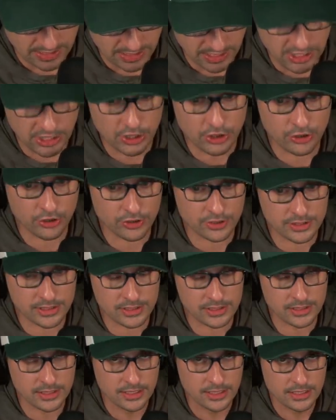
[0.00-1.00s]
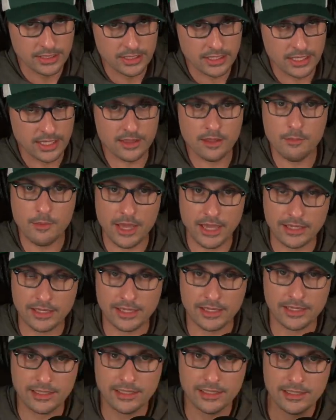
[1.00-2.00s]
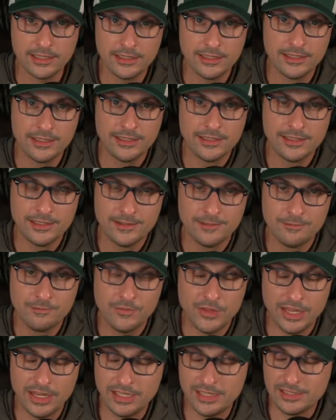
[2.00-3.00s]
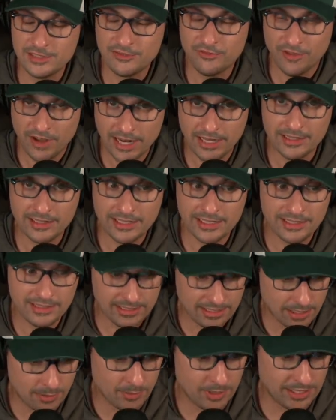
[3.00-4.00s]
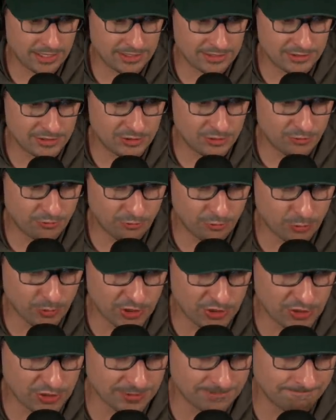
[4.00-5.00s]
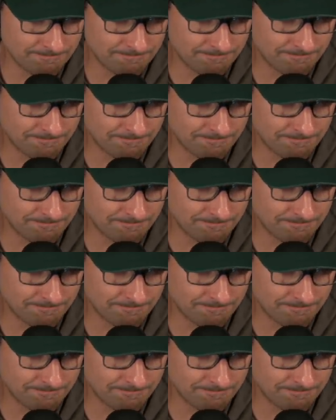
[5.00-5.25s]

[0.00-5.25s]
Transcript: years in the making that is finally coming to fruition.